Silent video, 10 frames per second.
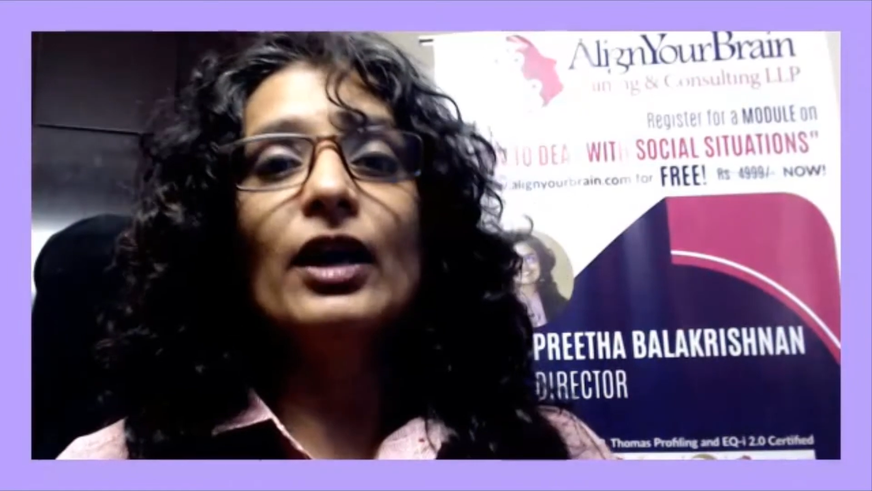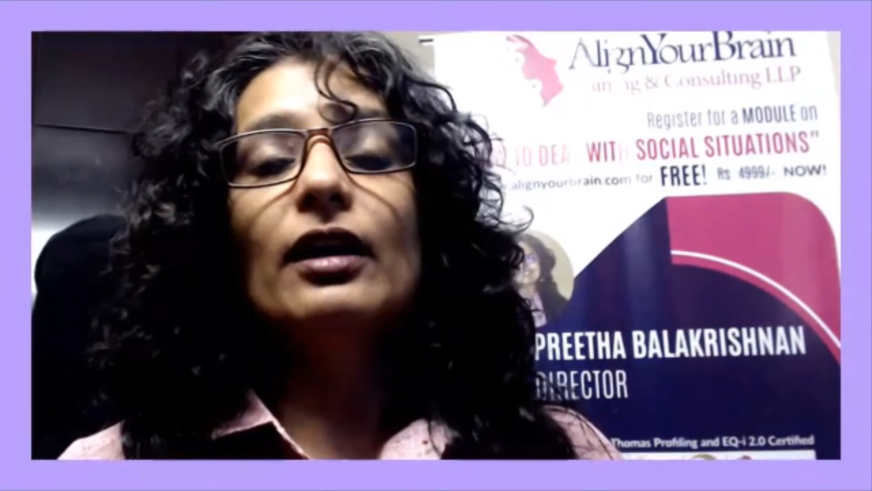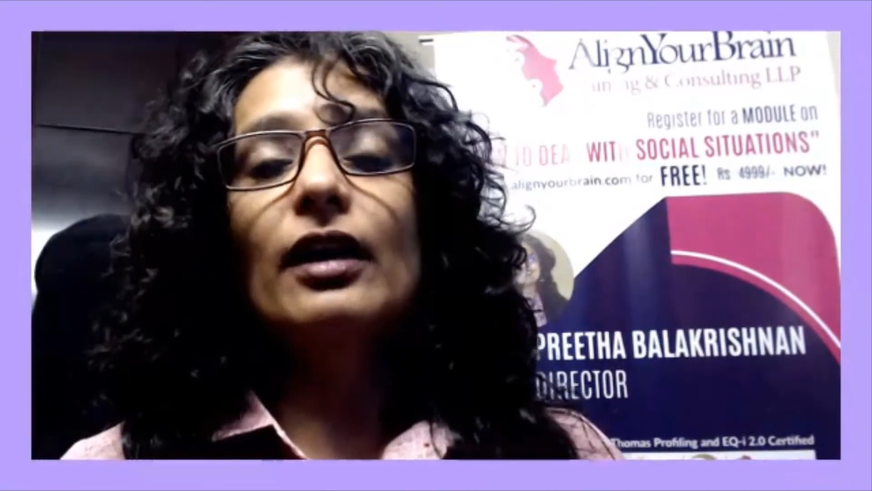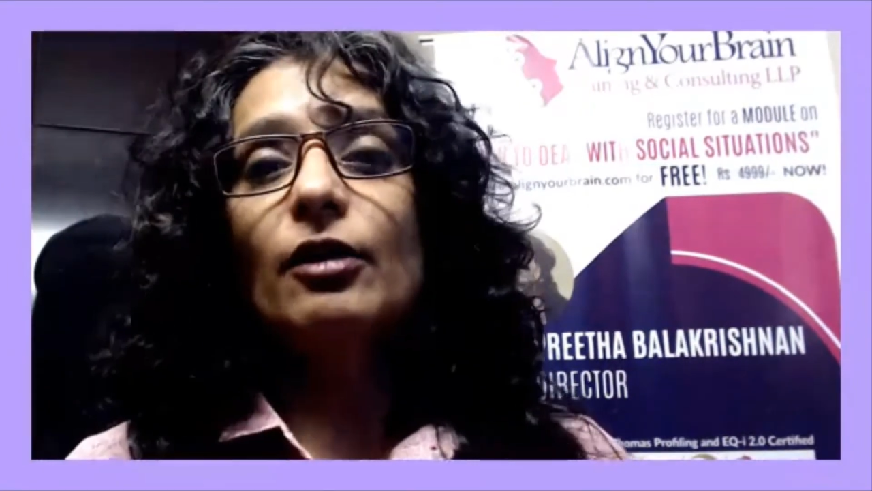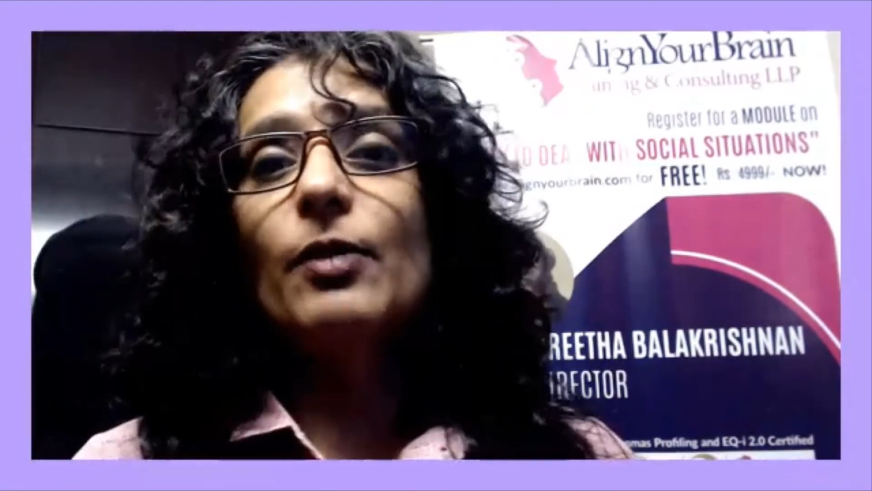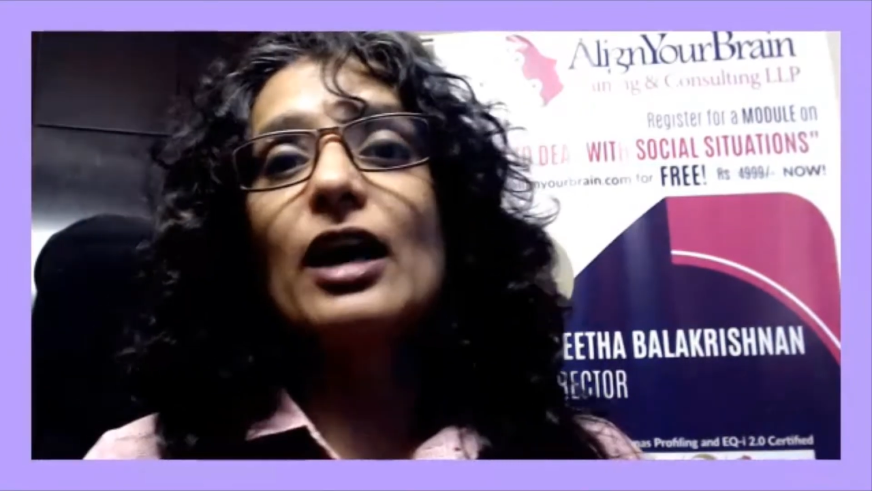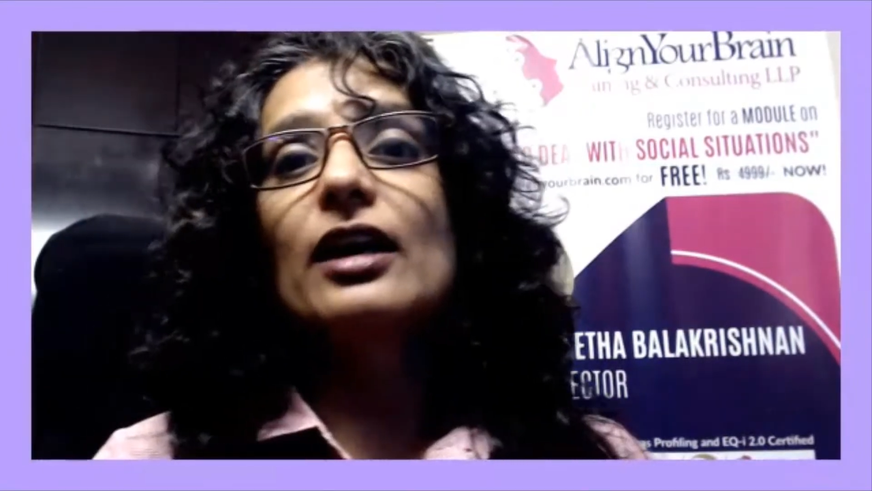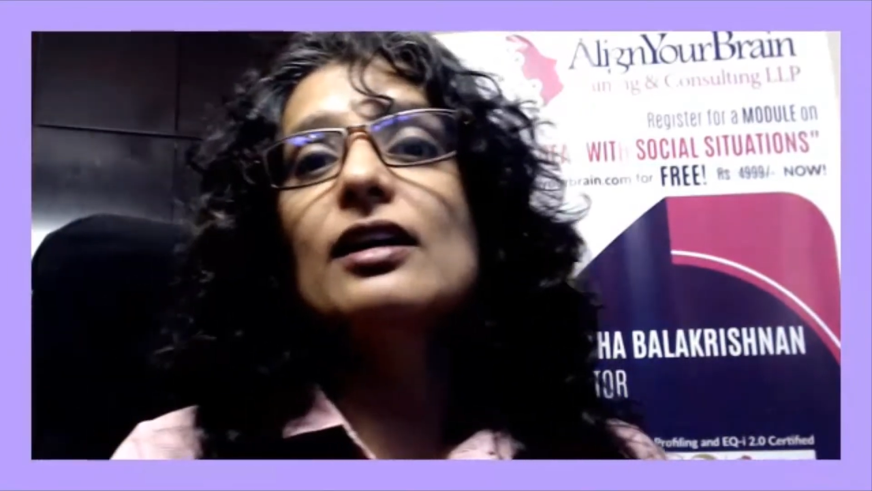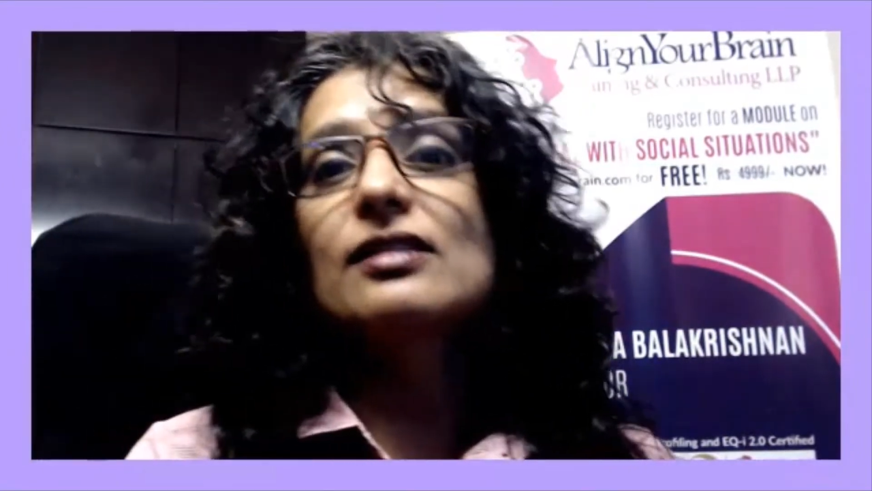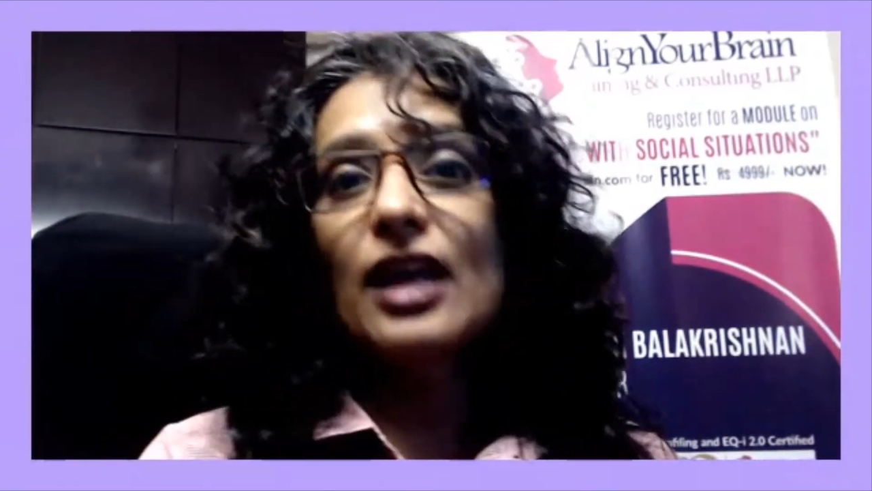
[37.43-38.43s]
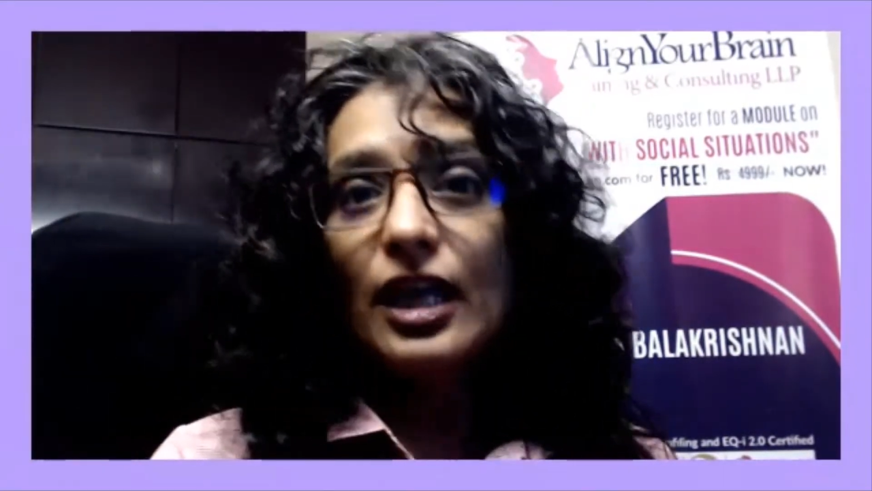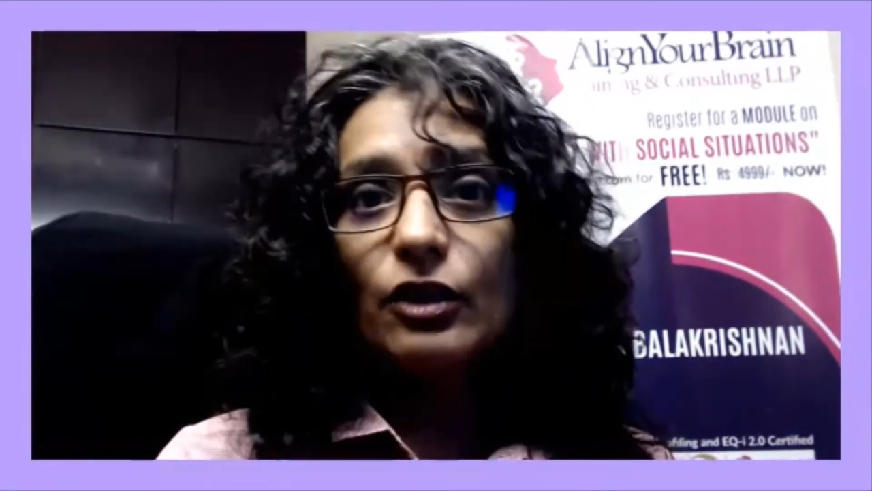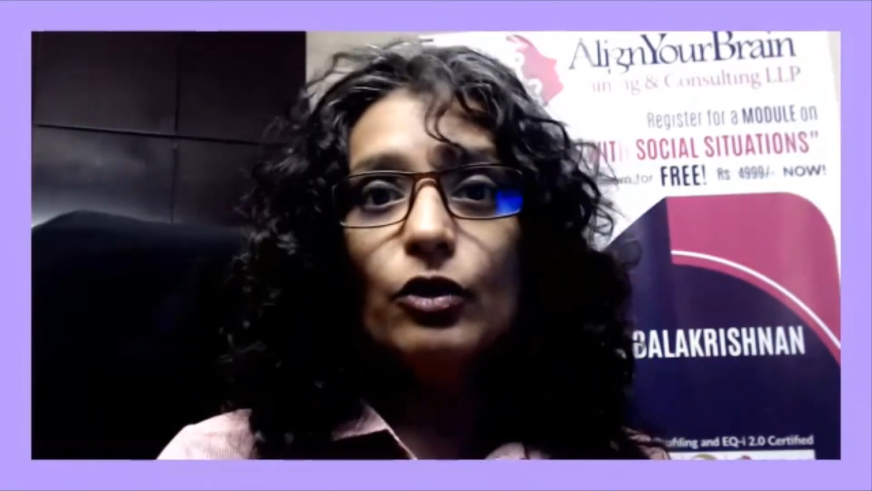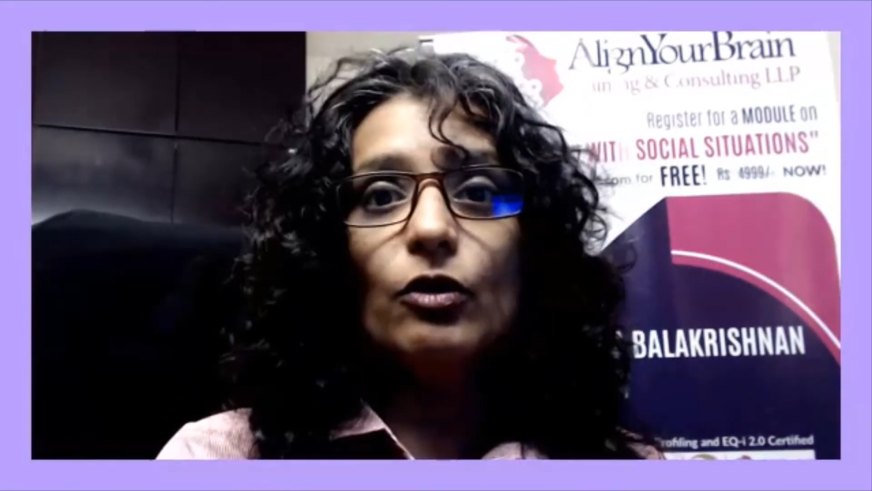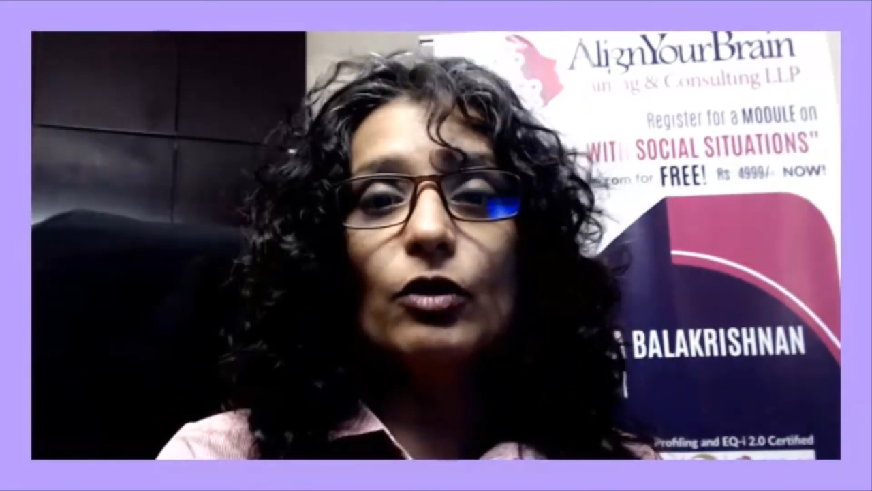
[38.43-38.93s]
Dandapani is a
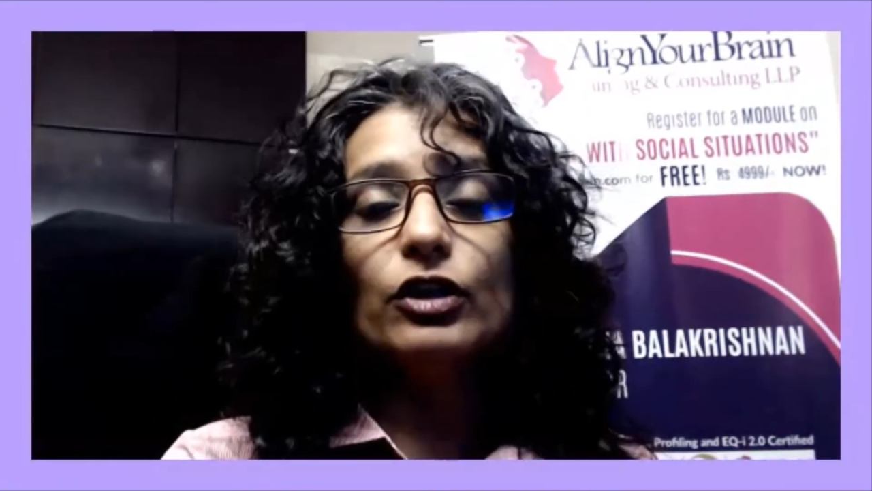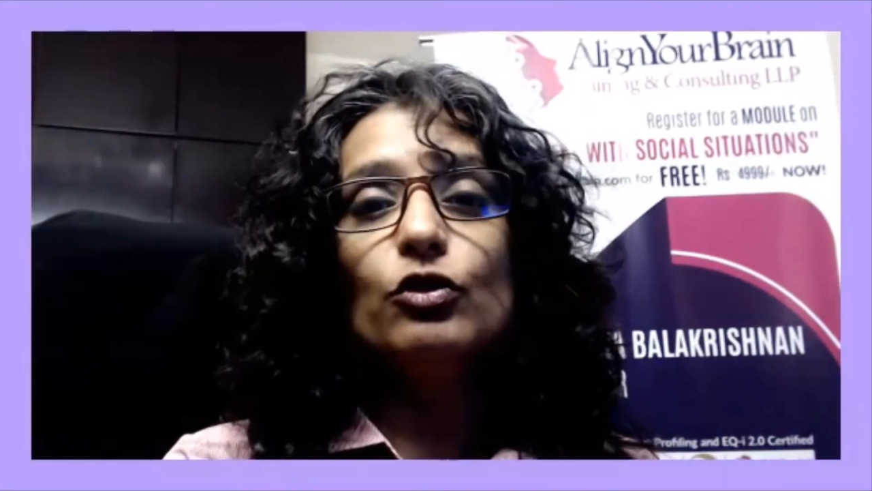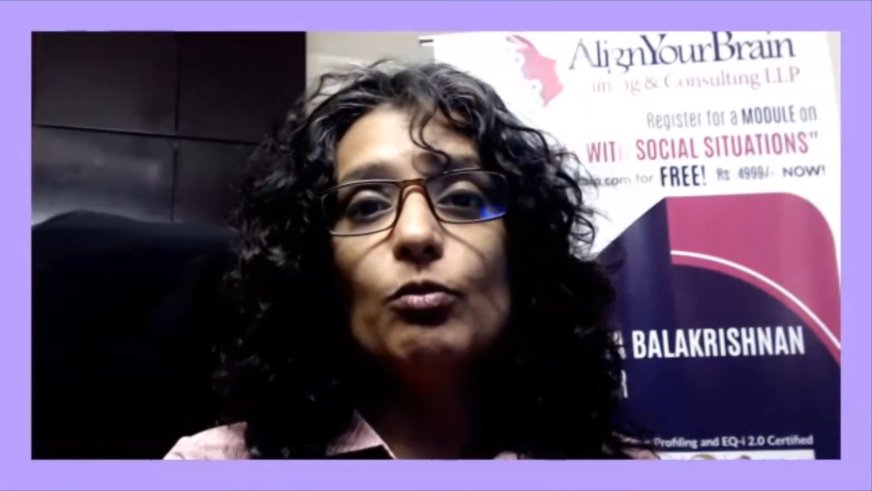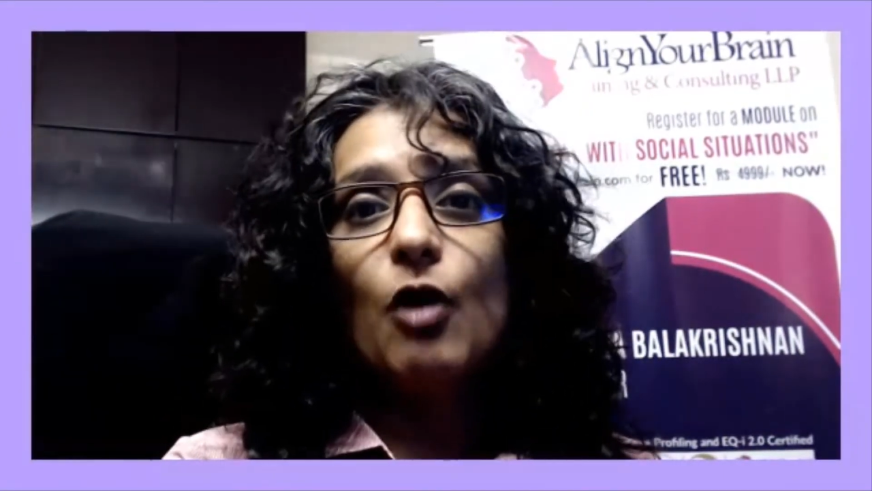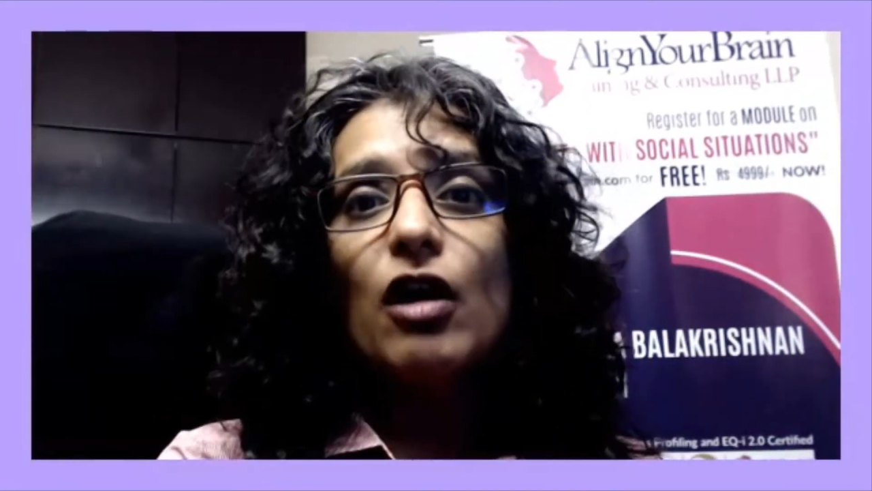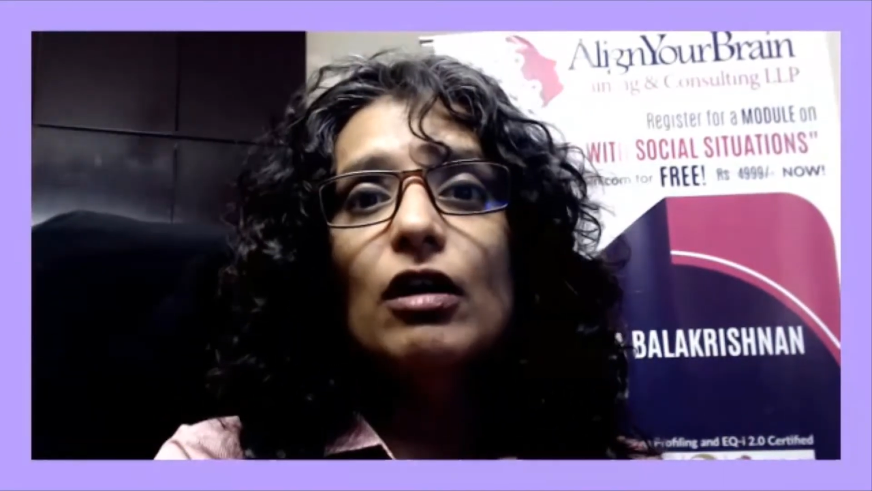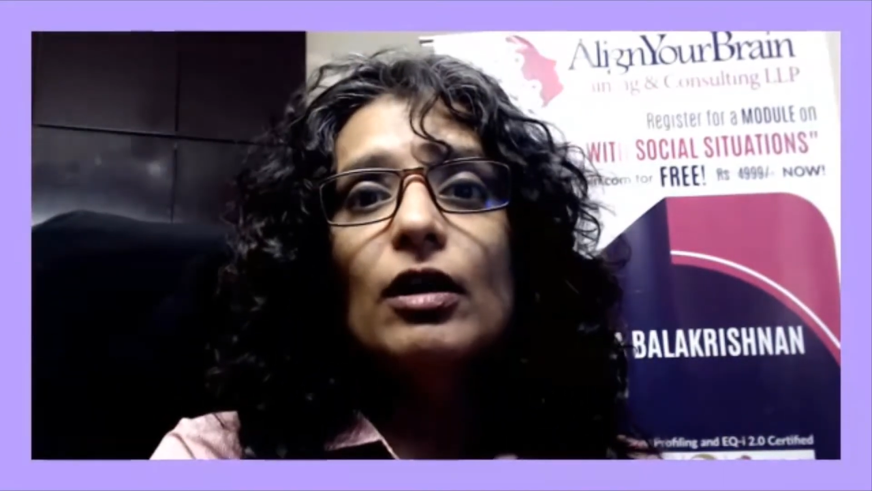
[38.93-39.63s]
Hindu monk,